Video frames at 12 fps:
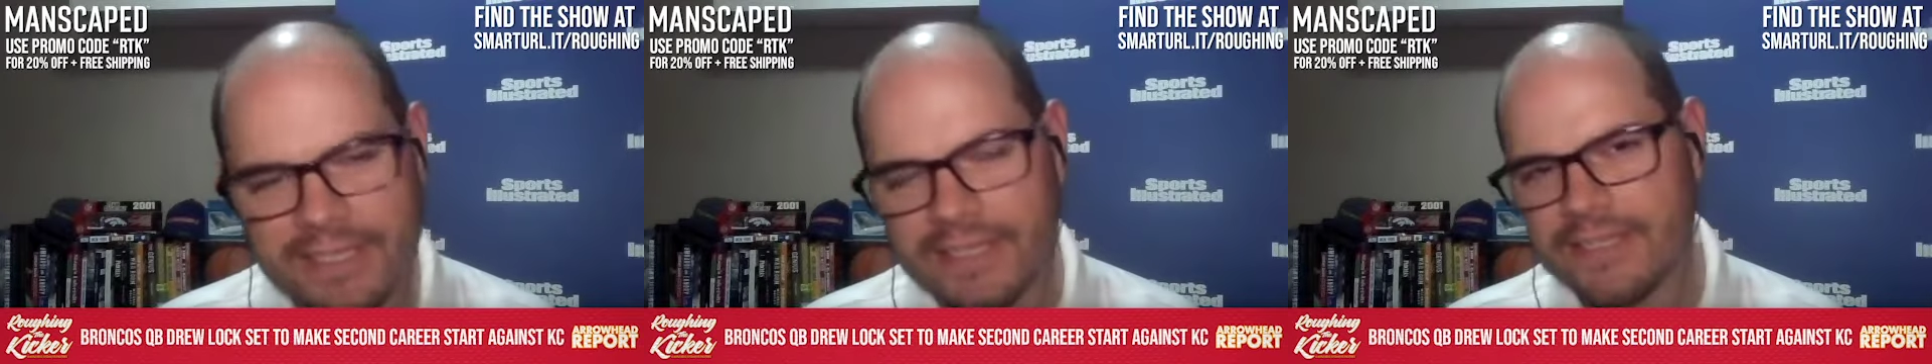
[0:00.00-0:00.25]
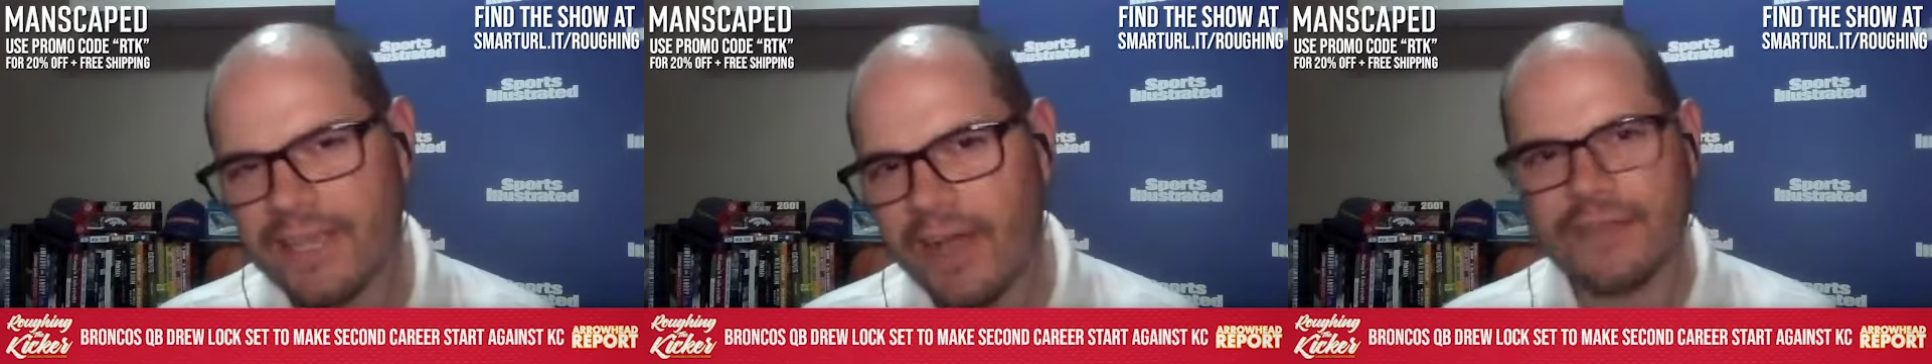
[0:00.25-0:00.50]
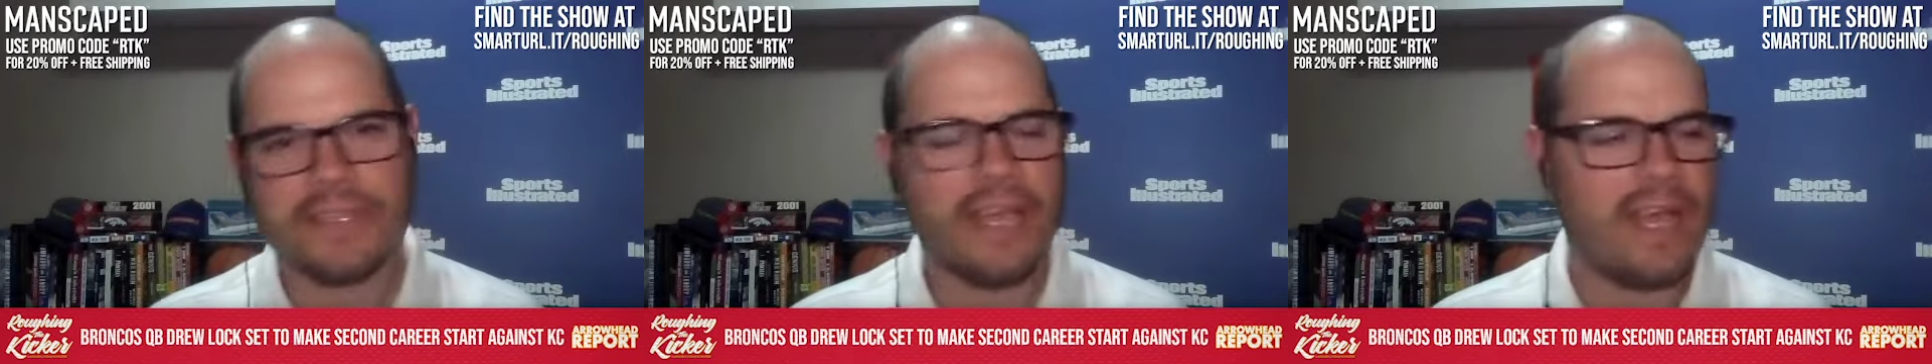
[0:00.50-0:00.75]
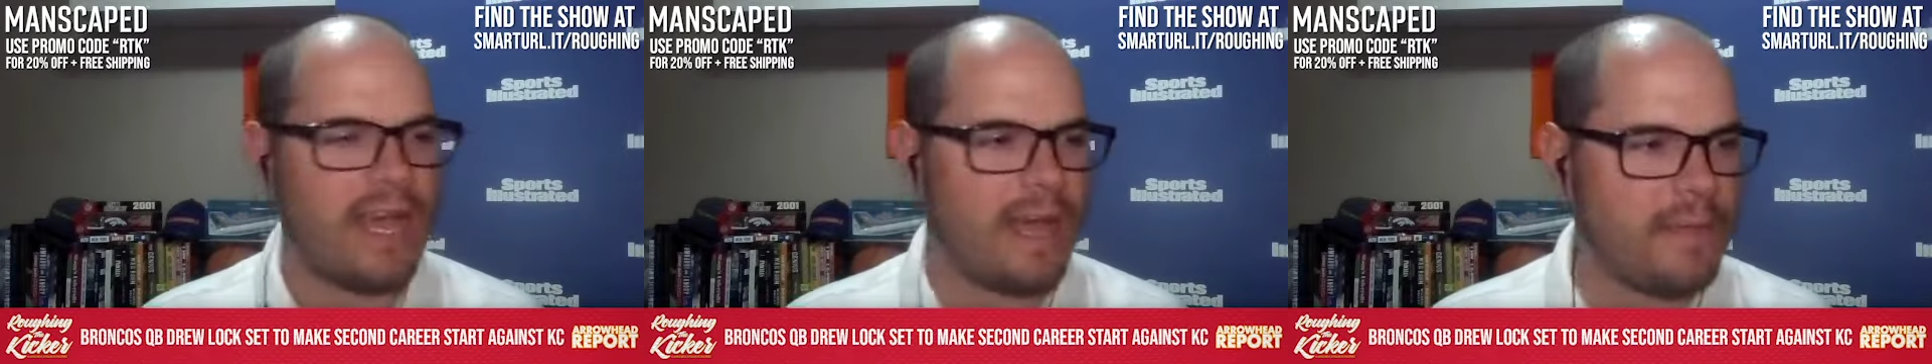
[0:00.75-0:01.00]
and his uncles,
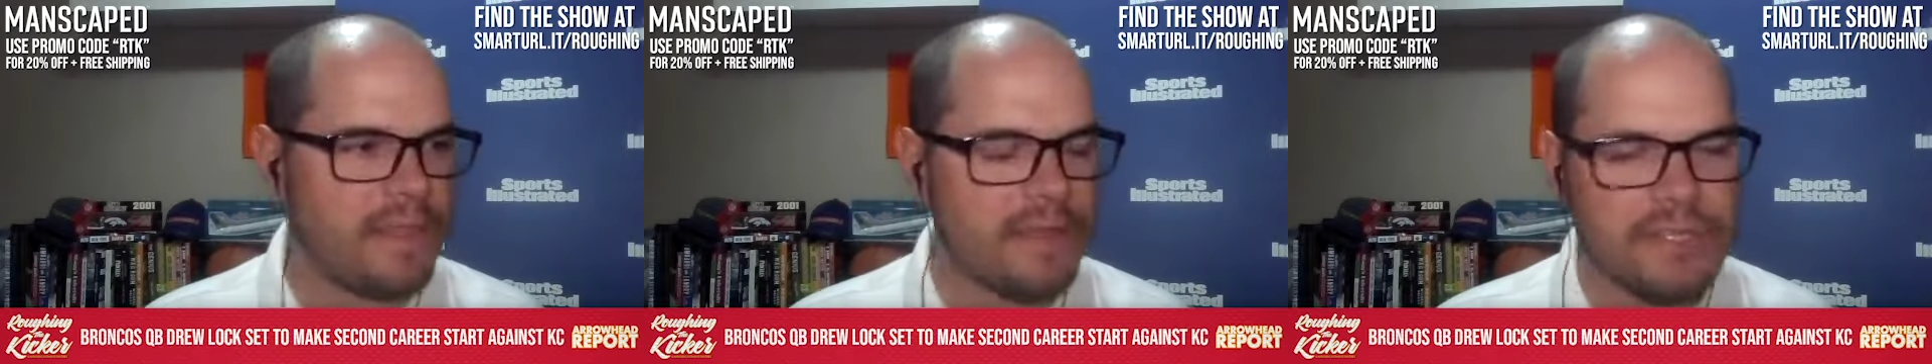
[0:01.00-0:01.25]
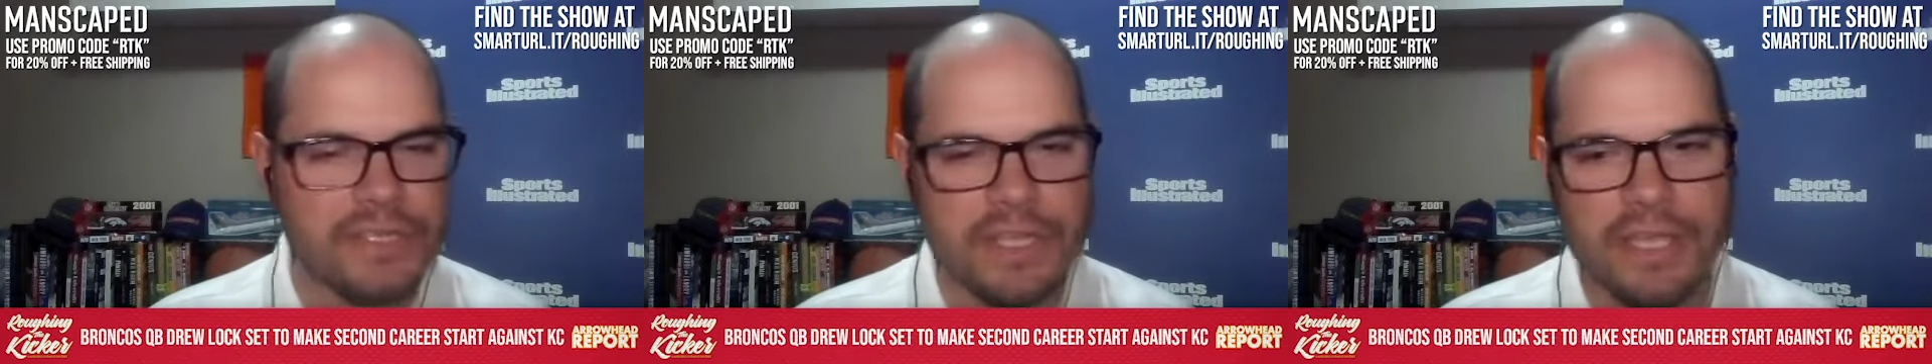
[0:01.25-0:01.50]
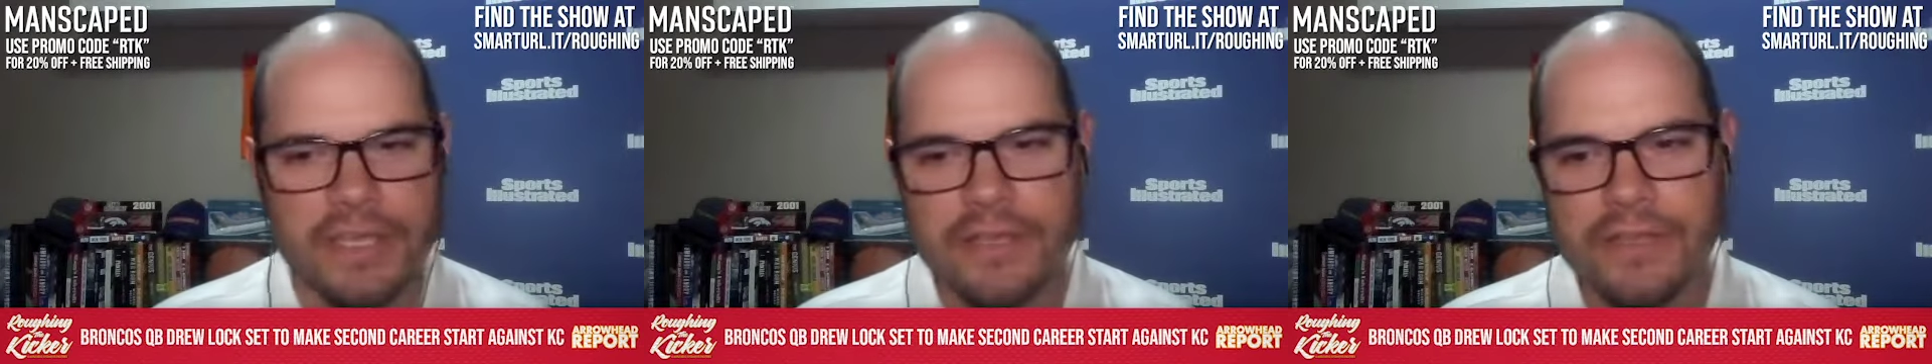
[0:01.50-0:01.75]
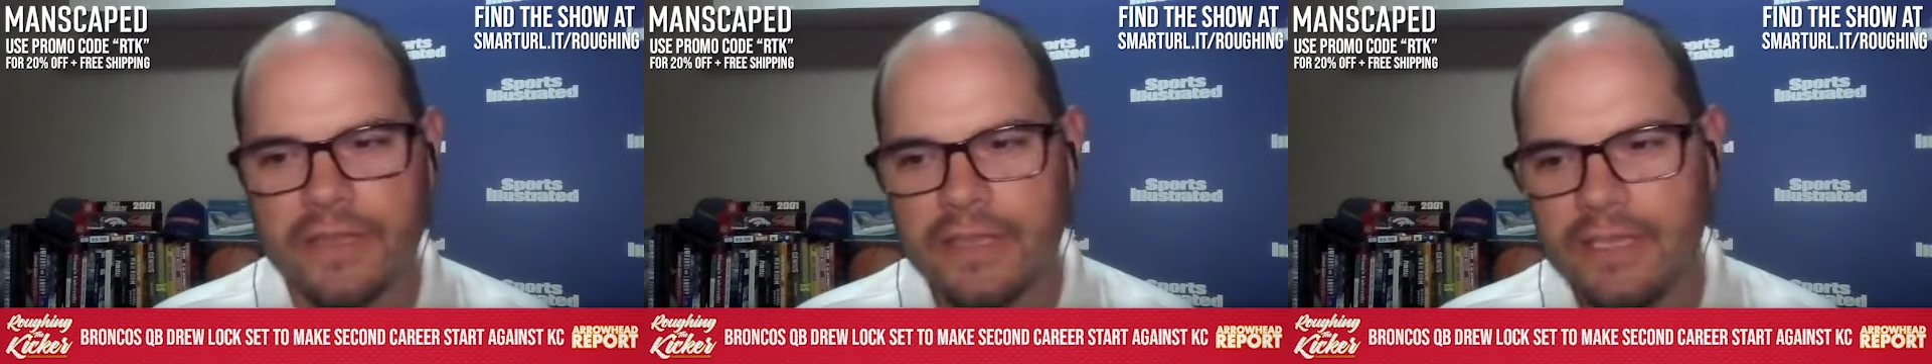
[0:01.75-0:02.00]
I mean, there's
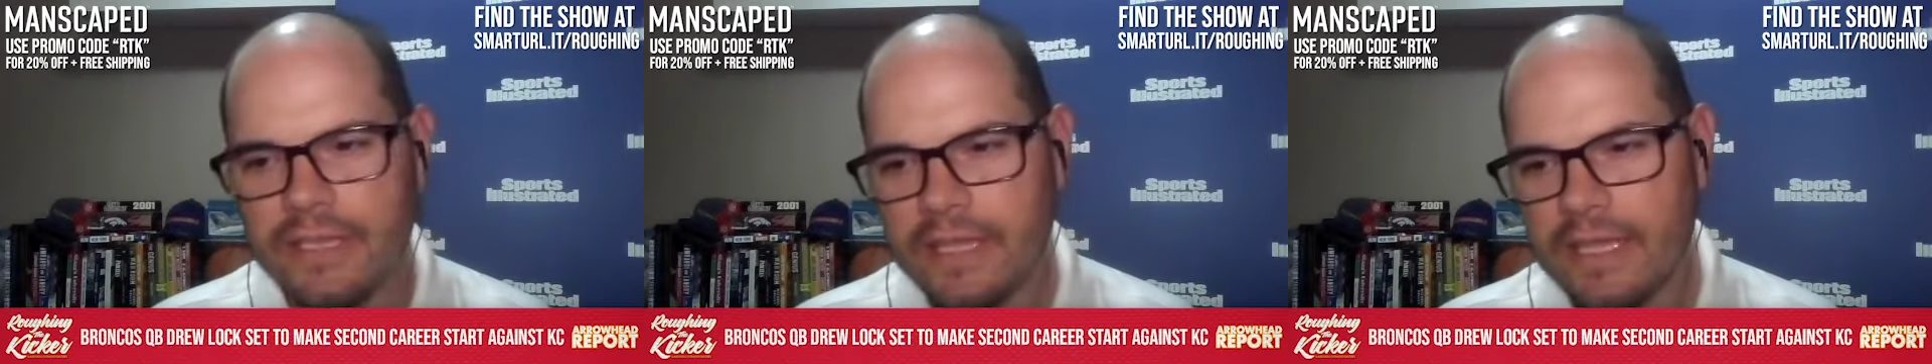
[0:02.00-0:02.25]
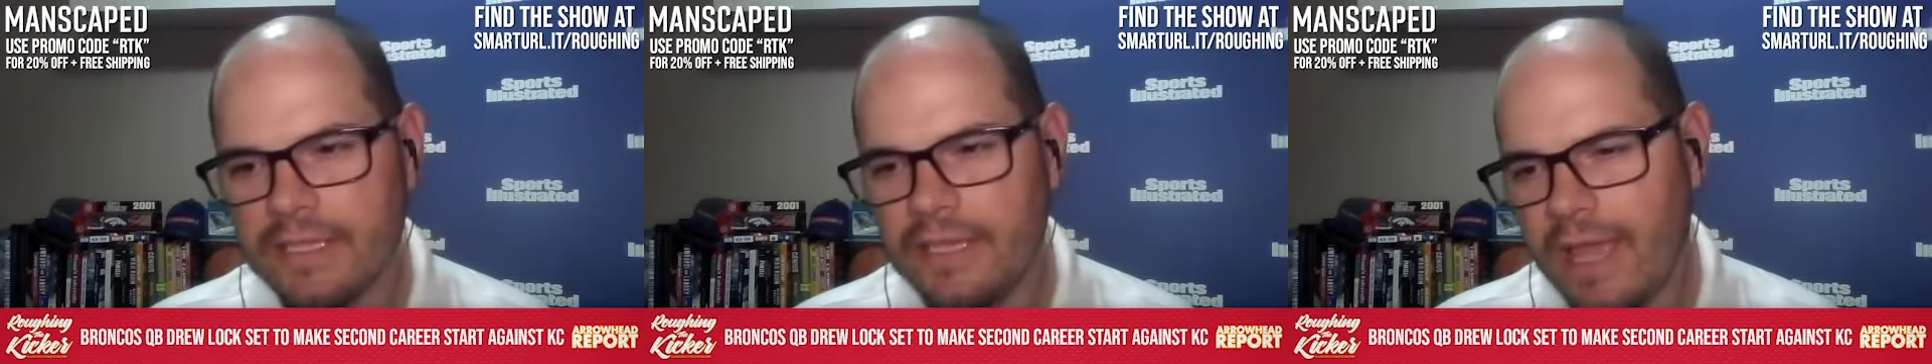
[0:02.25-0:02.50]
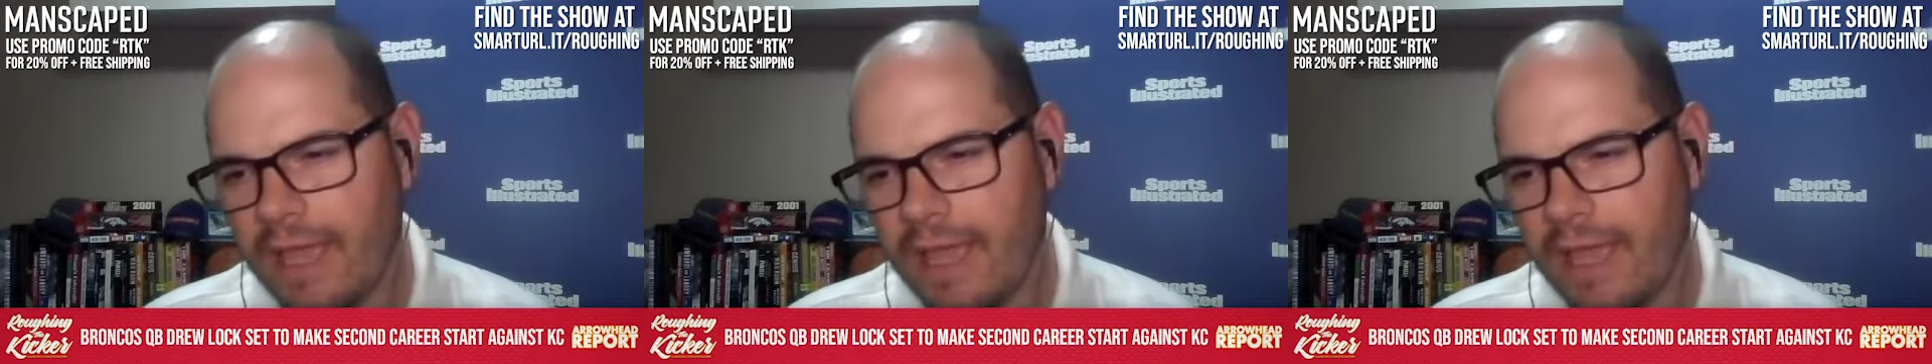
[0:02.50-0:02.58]
still it,